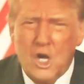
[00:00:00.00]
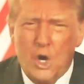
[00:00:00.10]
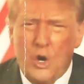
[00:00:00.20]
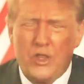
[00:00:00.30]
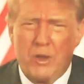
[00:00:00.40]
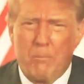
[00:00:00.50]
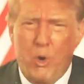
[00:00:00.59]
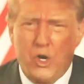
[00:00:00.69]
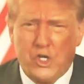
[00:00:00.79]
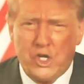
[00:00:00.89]
On the
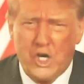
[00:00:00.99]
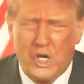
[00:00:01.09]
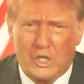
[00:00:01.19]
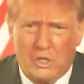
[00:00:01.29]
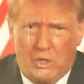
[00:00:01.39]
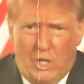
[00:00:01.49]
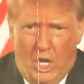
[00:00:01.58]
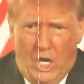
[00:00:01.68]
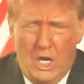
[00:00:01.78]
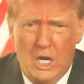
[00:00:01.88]
abortion
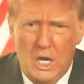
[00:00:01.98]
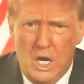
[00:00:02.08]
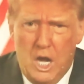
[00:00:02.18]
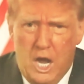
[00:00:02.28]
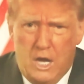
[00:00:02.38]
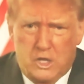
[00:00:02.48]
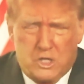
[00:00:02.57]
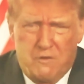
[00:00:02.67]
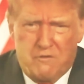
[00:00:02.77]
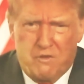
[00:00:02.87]
thing, and
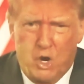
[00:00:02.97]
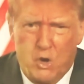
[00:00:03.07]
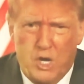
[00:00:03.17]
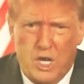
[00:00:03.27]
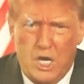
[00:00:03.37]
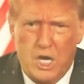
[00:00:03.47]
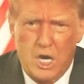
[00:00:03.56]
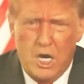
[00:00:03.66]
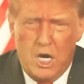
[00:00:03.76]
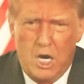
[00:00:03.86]
it's a very
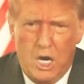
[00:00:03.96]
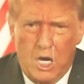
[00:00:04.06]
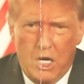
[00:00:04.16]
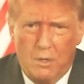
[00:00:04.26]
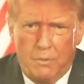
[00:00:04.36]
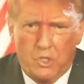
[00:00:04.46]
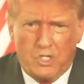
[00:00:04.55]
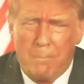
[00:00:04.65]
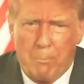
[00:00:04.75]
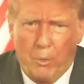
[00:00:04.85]

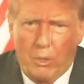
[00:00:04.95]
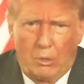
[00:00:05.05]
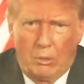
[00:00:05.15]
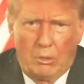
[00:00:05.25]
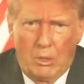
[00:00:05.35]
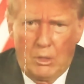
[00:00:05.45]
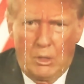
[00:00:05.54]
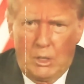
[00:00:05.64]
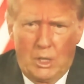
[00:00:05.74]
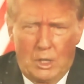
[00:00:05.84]
simple
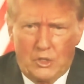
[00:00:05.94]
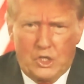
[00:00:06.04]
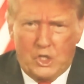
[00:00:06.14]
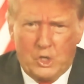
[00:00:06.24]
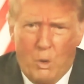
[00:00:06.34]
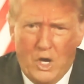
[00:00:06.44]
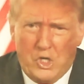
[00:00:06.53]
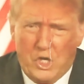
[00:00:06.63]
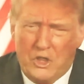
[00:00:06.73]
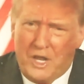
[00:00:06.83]

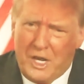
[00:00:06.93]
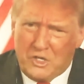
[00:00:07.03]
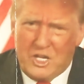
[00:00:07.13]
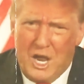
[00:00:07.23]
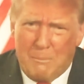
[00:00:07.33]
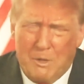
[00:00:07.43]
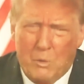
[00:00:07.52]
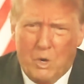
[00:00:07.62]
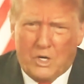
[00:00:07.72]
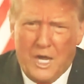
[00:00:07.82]
situation that has now been
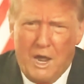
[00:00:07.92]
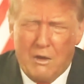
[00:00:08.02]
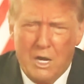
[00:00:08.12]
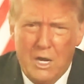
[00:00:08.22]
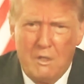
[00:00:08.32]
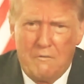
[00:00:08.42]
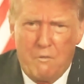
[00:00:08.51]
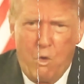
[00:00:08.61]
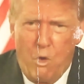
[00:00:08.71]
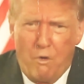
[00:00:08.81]
worked out.
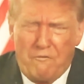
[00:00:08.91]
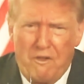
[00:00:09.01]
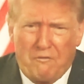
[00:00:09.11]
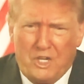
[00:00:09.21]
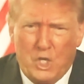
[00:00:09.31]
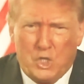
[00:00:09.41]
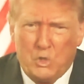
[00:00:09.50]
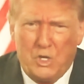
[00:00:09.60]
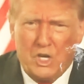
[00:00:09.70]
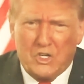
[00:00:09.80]
For
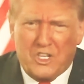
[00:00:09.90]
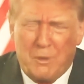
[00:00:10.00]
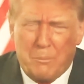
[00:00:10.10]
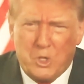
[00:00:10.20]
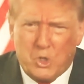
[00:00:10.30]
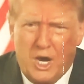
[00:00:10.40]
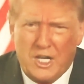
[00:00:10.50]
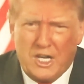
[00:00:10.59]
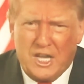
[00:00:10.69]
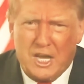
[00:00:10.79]
52 years, they've been
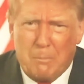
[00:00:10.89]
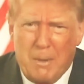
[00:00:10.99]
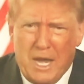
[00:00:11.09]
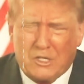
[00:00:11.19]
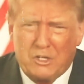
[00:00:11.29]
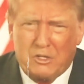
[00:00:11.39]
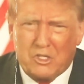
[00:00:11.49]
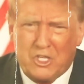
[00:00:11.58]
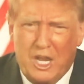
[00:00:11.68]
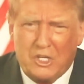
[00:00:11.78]
trying to get it back to the
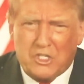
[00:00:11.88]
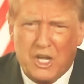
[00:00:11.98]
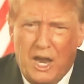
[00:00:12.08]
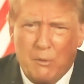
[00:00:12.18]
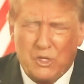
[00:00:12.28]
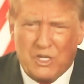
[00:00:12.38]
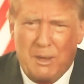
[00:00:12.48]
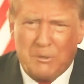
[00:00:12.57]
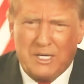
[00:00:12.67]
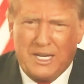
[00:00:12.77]
states. I was
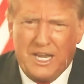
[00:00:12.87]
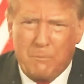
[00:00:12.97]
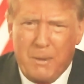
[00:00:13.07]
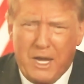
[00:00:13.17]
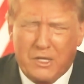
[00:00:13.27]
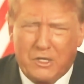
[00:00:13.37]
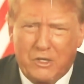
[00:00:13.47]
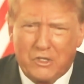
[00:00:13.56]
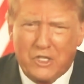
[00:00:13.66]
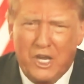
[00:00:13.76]
able to get it back to
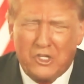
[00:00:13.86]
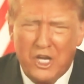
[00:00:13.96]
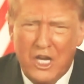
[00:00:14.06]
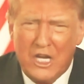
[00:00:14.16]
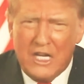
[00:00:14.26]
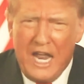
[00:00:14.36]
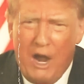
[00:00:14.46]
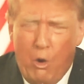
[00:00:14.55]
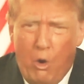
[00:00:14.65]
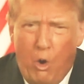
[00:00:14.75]
the states.
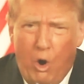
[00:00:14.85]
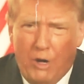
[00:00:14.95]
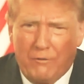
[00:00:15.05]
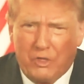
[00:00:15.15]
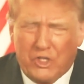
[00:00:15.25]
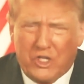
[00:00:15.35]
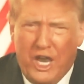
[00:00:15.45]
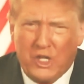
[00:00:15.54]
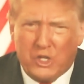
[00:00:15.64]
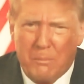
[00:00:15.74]
Now all of the
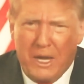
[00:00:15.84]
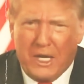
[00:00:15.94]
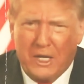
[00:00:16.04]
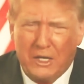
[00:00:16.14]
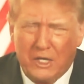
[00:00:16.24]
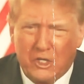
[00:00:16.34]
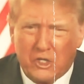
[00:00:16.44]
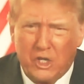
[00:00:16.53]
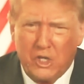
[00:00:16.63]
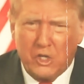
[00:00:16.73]
states are making their
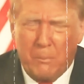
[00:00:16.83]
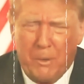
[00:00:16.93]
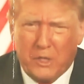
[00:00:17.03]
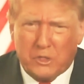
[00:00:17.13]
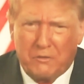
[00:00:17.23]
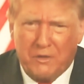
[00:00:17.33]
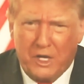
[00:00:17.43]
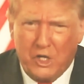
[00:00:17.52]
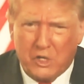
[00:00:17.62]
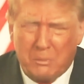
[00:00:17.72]
decision.
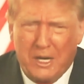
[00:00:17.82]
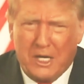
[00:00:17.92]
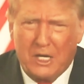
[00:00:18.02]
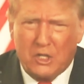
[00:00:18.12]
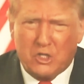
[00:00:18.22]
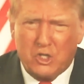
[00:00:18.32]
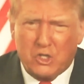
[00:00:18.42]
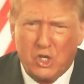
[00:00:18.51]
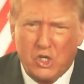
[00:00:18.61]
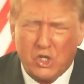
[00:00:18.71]
Pennsylvania's making its
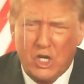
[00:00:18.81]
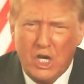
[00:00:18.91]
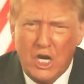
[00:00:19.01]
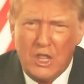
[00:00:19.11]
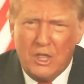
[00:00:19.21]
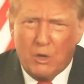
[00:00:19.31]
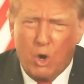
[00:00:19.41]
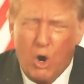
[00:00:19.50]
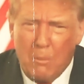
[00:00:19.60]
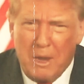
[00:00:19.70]
decision. They're
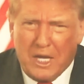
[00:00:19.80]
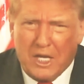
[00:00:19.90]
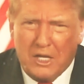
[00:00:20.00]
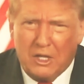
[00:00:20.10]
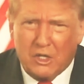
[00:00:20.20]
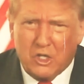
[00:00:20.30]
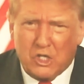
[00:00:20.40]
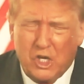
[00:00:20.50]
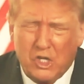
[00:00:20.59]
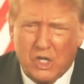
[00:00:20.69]
all making their
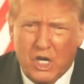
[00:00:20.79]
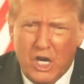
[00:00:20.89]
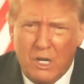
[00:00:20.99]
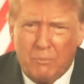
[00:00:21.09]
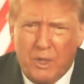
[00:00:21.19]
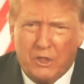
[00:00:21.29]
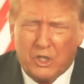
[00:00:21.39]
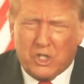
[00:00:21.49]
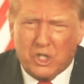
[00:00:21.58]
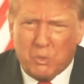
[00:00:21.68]
decision. And
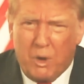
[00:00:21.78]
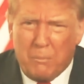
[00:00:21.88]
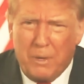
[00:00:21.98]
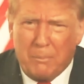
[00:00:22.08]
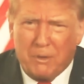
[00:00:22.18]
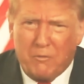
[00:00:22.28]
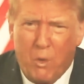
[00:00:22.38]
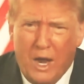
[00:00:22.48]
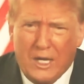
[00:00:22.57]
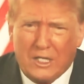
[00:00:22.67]
this is what people have
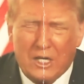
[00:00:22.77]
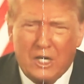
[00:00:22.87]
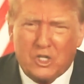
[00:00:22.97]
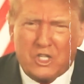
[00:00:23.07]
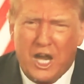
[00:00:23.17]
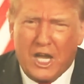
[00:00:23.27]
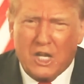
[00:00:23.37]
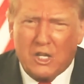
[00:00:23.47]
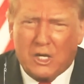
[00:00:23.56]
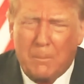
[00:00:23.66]
wanted. It's
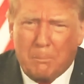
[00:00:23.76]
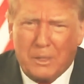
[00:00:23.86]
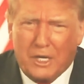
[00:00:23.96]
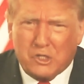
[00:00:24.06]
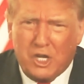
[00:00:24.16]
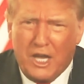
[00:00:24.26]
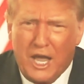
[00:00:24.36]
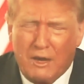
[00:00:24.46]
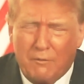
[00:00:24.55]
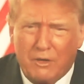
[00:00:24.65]
taken the complexity
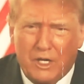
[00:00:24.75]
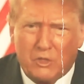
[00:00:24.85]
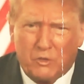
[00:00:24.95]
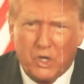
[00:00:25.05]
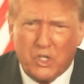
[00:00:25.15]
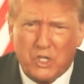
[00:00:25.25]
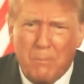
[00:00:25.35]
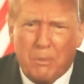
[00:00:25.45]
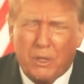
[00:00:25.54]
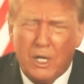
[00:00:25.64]
out of it. It's very
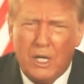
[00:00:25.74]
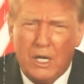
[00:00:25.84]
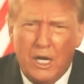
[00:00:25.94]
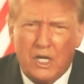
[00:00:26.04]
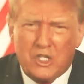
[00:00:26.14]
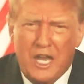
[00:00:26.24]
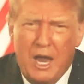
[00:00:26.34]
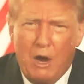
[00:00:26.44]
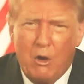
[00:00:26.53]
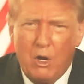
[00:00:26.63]
simple. It's
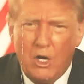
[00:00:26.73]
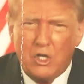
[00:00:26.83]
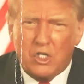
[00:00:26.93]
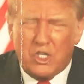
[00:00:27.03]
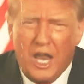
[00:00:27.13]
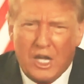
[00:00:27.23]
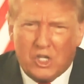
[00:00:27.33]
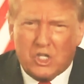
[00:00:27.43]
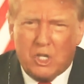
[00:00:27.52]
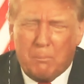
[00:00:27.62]
now
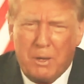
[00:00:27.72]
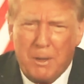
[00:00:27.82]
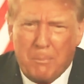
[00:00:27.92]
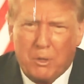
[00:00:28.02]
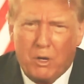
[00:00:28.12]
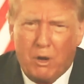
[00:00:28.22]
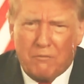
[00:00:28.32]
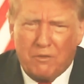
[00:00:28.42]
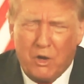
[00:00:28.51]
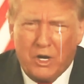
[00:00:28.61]
states. The people
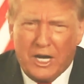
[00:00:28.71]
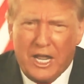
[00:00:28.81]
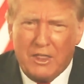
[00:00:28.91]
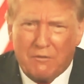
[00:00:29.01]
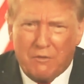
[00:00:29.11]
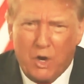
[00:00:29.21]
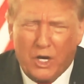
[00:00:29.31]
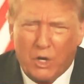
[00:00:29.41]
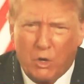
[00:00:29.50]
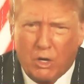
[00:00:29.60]
are voting, and they're
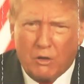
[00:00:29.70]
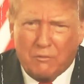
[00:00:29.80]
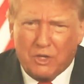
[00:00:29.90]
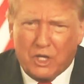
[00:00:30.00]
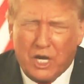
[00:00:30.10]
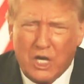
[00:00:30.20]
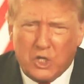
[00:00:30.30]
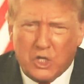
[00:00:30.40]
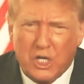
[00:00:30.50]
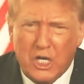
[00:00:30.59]
voting all over the
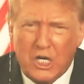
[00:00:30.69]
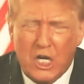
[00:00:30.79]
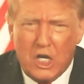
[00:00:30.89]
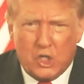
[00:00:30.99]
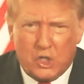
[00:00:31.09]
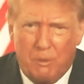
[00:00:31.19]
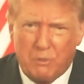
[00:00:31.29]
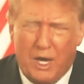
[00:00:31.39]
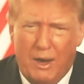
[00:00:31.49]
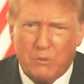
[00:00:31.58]
country.
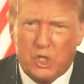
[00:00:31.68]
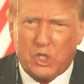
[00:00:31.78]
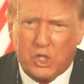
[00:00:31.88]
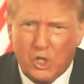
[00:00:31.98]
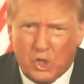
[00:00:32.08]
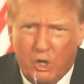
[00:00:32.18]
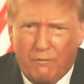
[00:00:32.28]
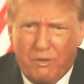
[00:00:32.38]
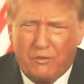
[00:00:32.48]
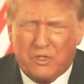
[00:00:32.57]
Sometimes it's
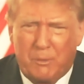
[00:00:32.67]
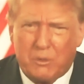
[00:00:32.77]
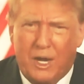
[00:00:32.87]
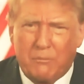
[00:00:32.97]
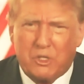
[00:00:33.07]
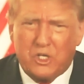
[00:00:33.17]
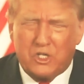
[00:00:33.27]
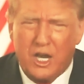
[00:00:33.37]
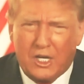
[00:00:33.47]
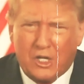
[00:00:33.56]
conservative, sometimes
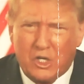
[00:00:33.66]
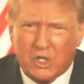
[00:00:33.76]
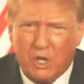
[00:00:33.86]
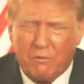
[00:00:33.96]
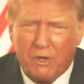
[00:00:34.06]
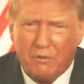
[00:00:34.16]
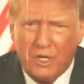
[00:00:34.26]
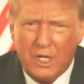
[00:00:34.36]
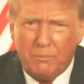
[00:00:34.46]
it's not conservative.